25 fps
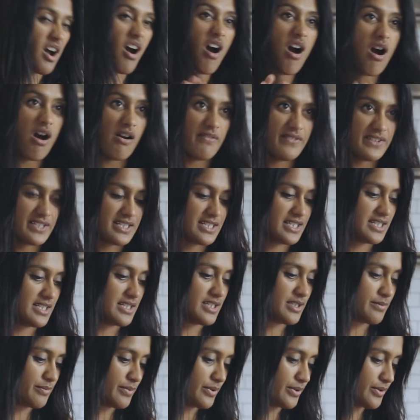half a
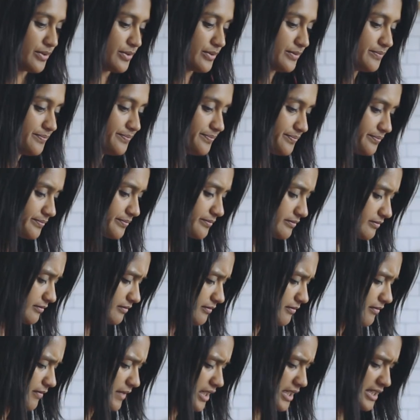teaspoon
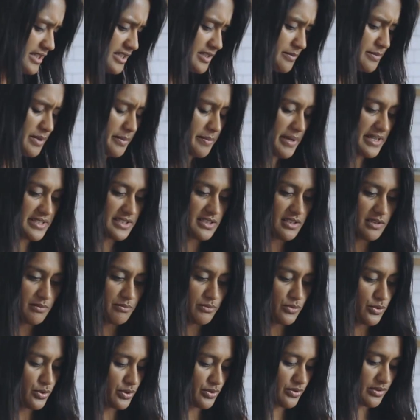into my pestle and
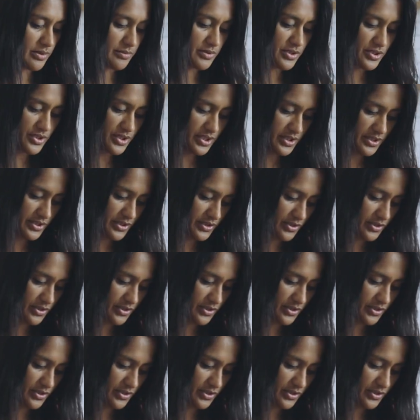mortar. I'm just going to